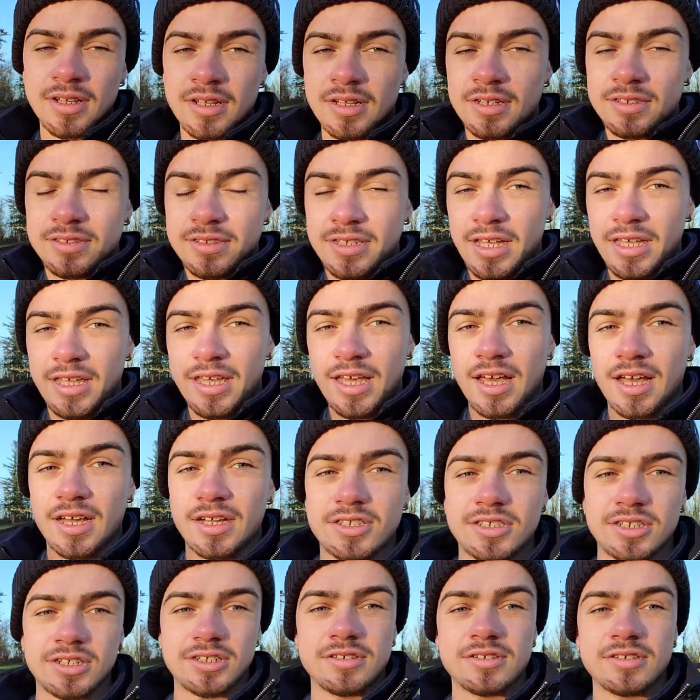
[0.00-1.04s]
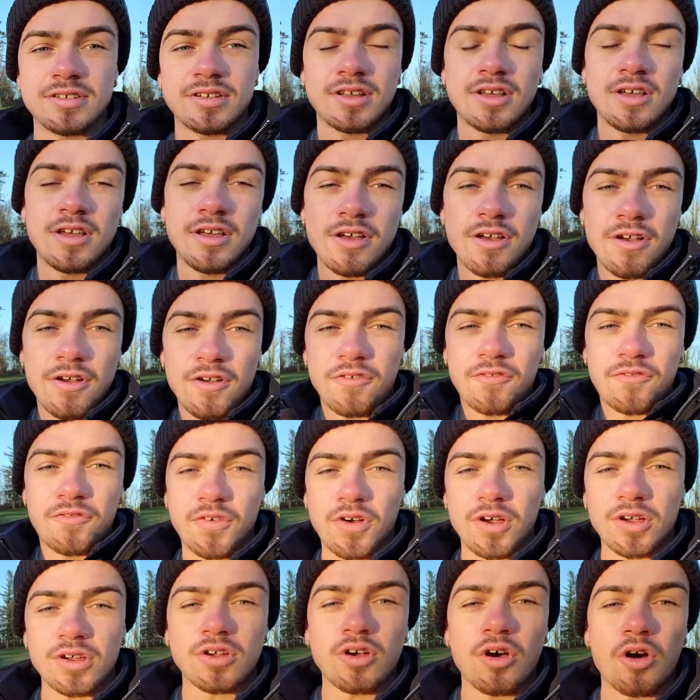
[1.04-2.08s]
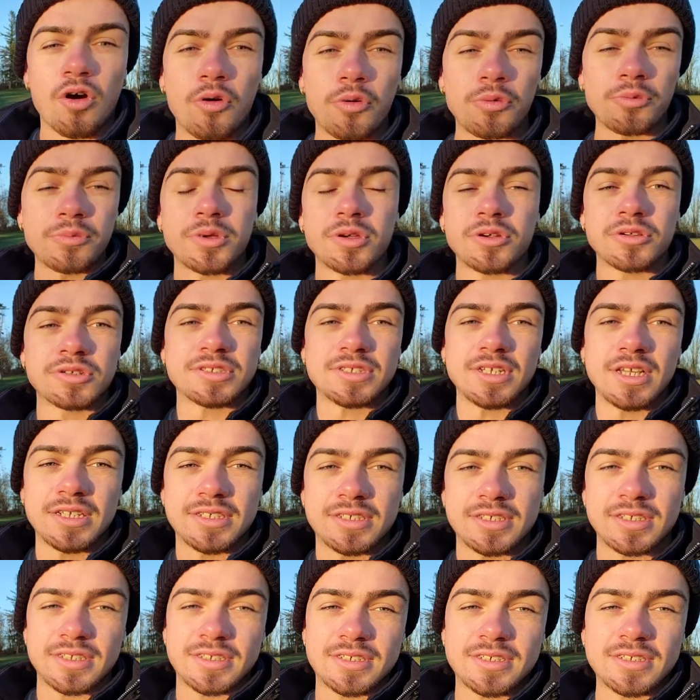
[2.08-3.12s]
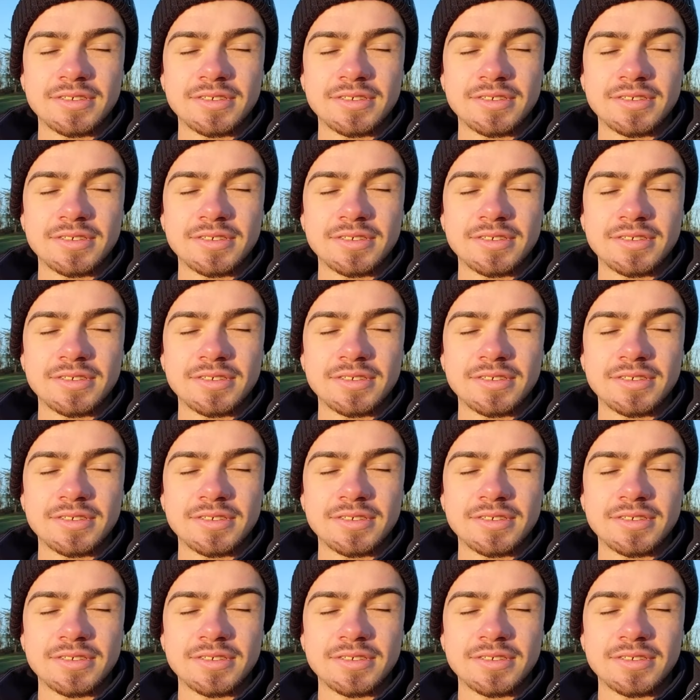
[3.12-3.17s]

Take action. Fuck homeostasis.